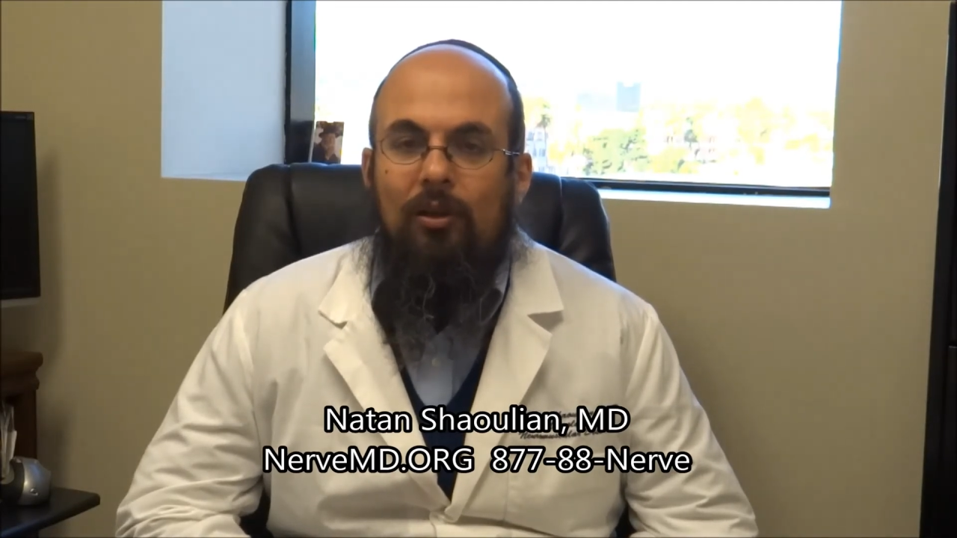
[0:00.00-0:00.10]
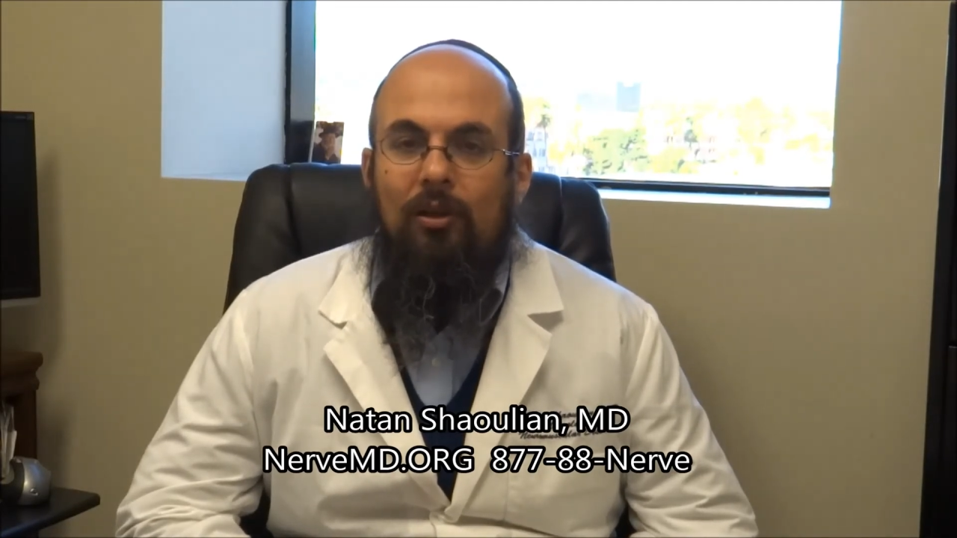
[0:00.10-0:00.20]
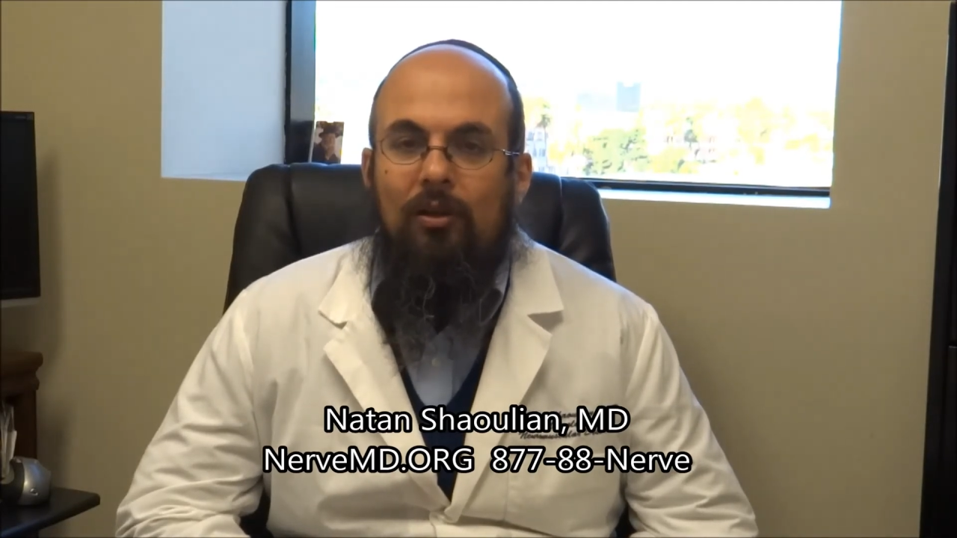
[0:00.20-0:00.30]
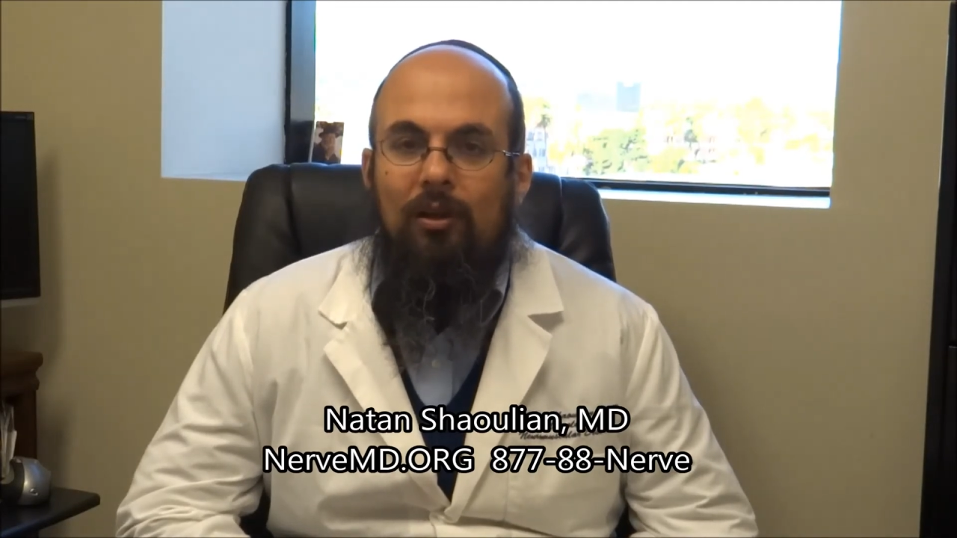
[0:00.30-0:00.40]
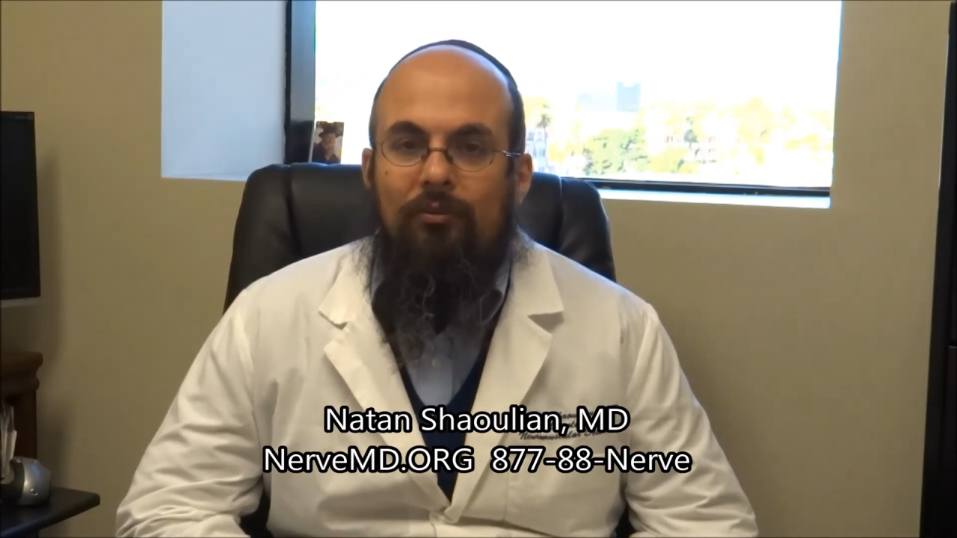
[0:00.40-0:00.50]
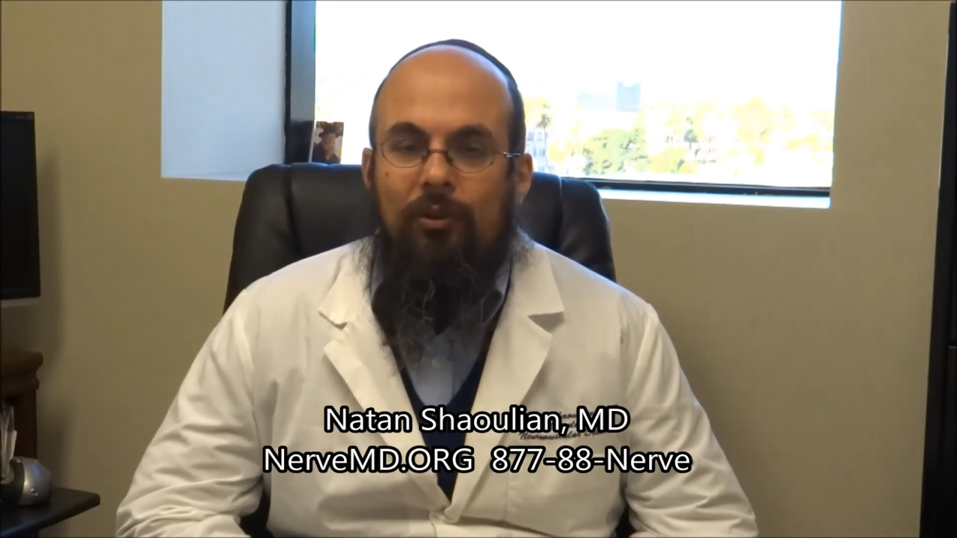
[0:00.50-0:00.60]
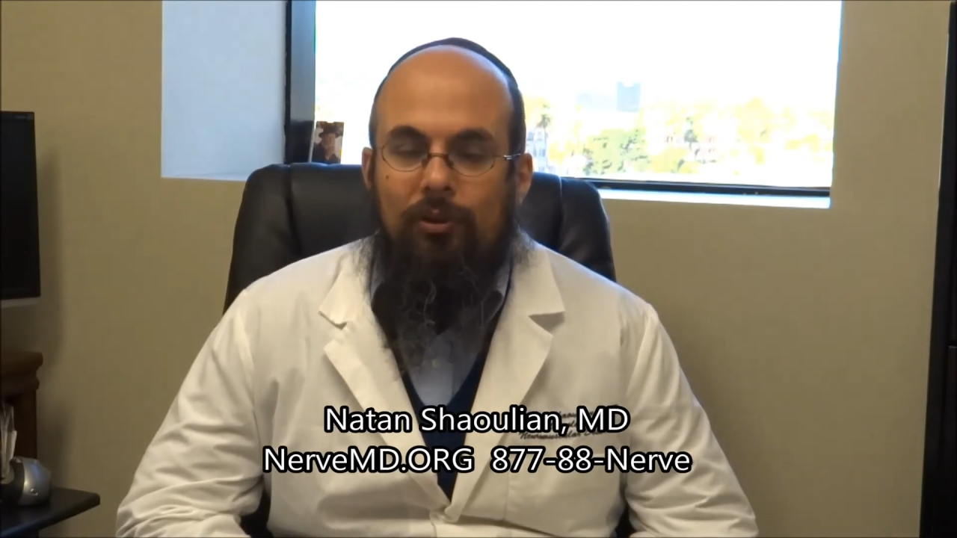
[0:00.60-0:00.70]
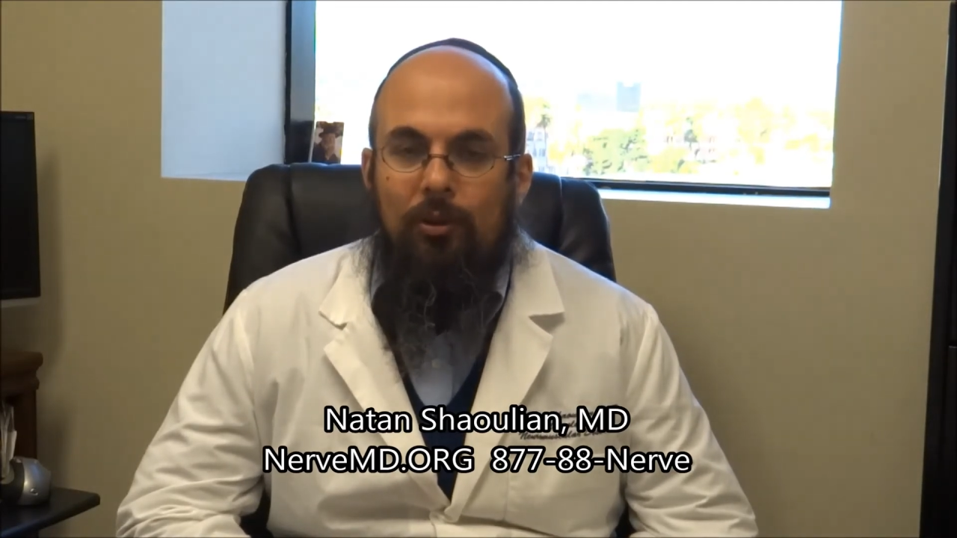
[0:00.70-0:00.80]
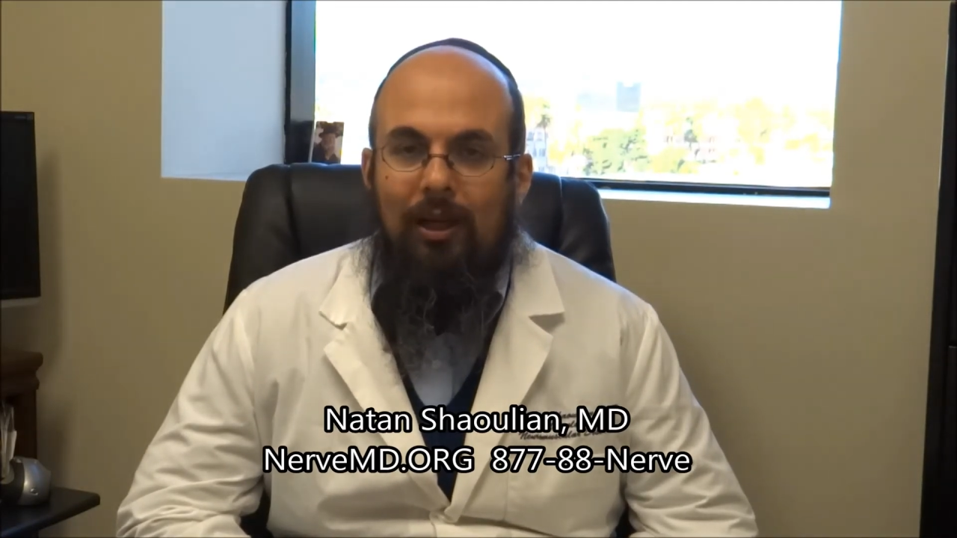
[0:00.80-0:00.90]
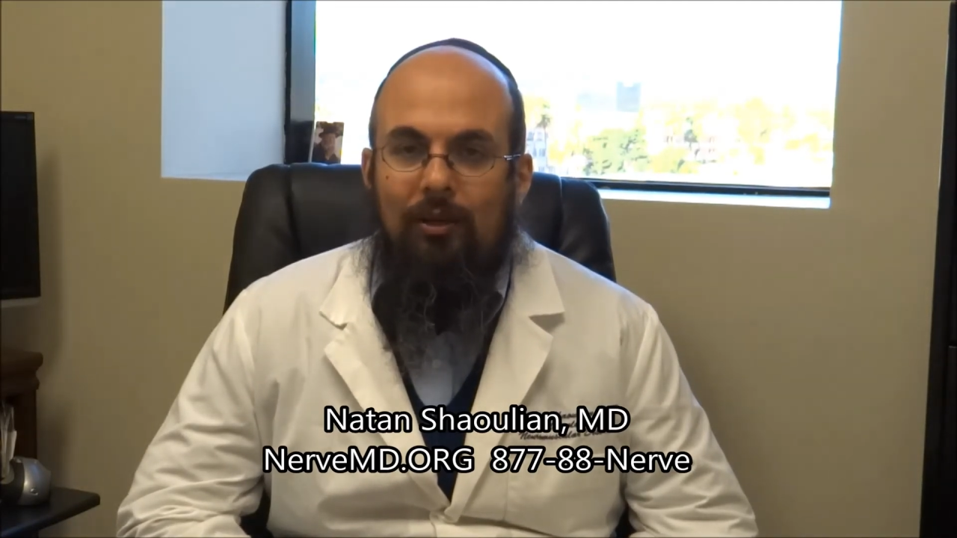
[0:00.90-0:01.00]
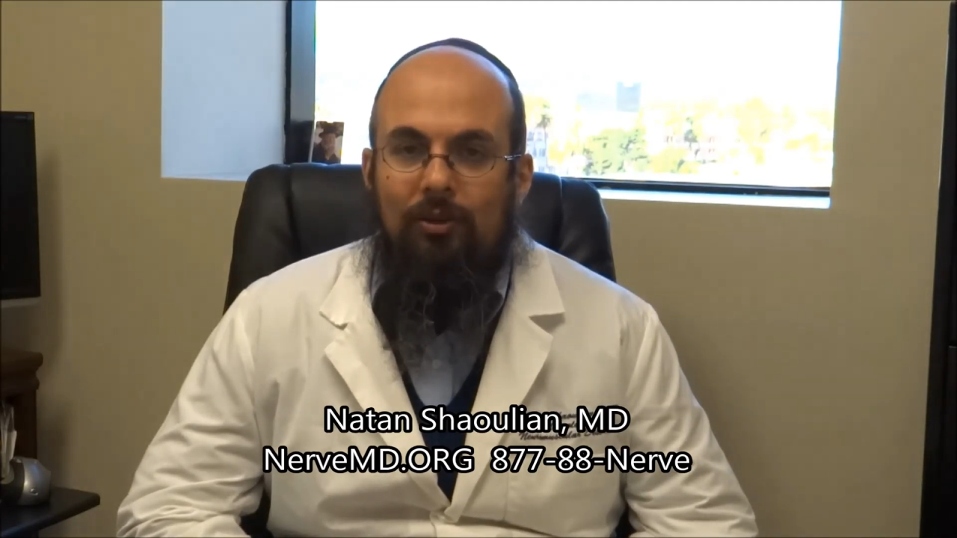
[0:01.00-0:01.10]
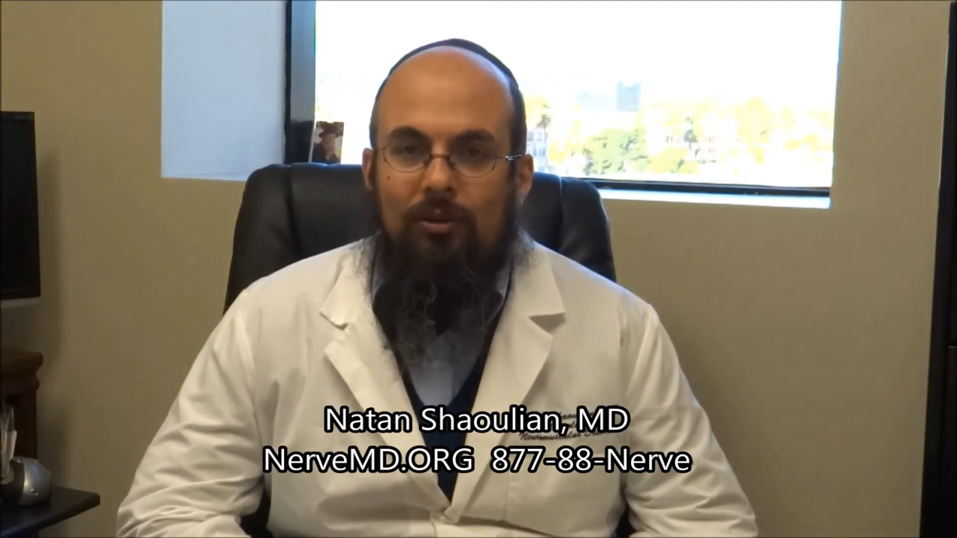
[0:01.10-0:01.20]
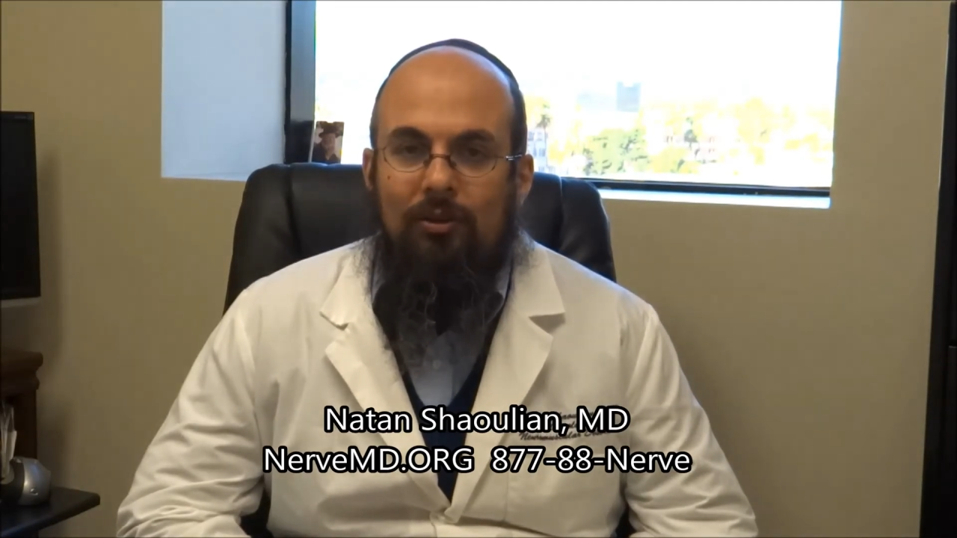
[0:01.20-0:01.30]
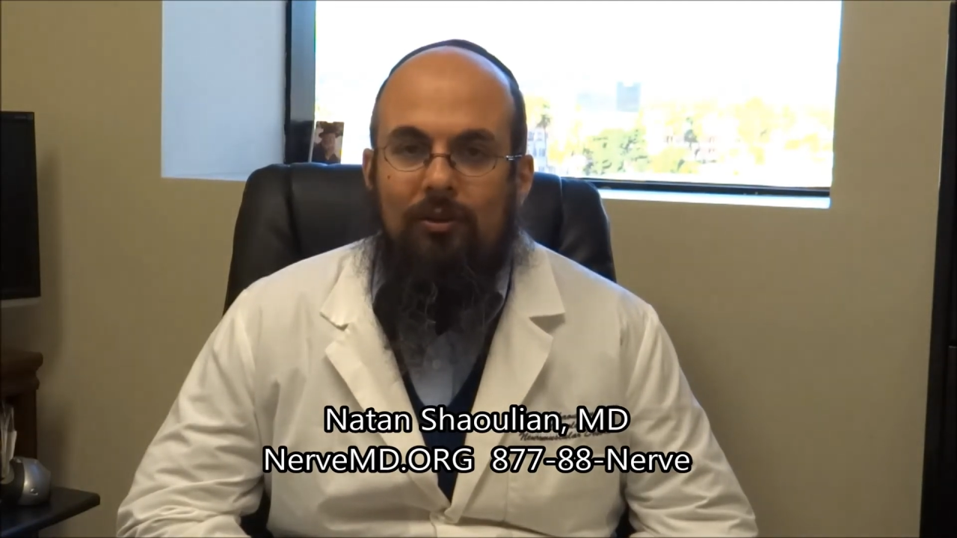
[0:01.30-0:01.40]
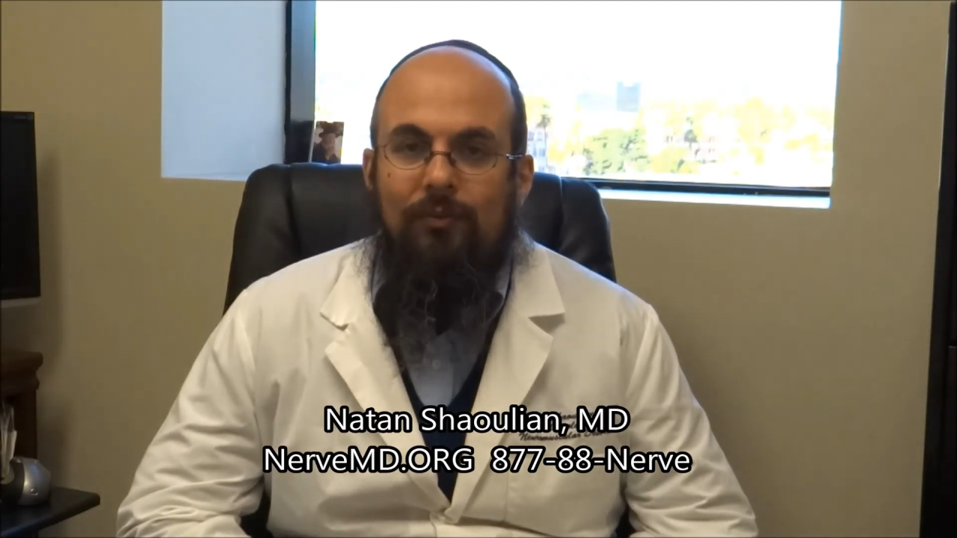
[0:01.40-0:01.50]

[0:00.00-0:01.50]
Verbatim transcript: are filtered out,